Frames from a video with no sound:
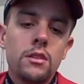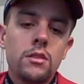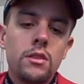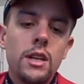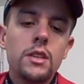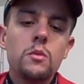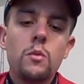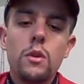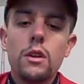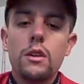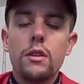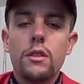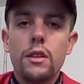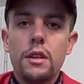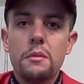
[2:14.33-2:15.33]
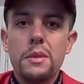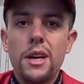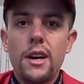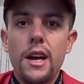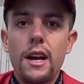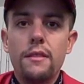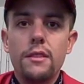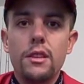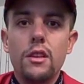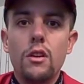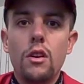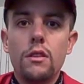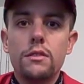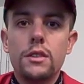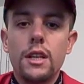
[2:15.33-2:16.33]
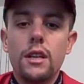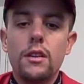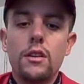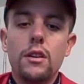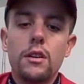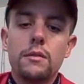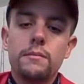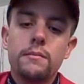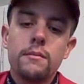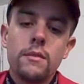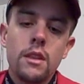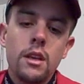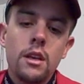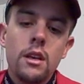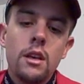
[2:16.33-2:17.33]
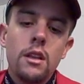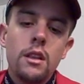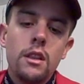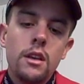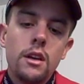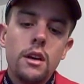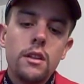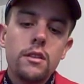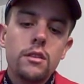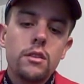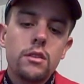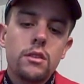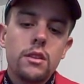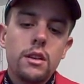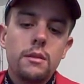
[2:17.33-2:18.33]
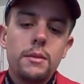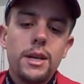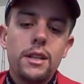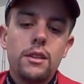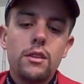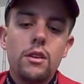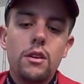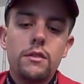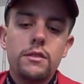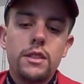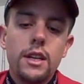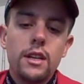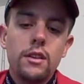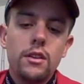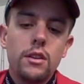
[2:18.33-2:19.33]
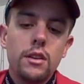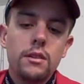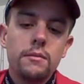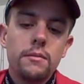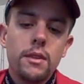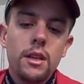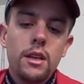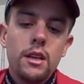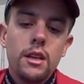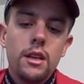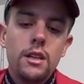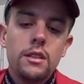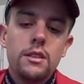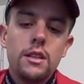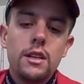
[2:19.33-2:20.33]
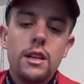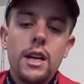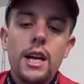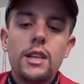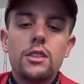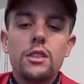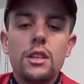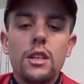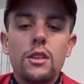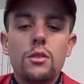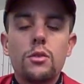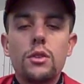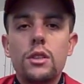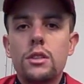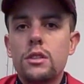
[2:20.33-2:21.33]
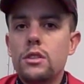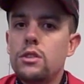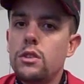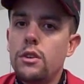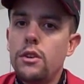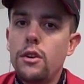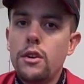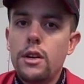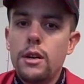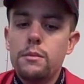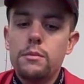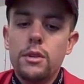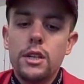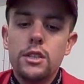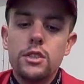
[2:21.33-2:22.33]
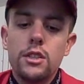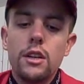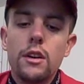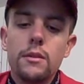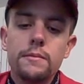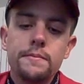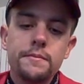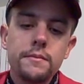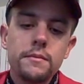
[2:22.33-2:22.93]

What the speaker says: So that's one good thing about having the offset hook. The other good thing about the offset hook is that it actually increases your hookup ratio,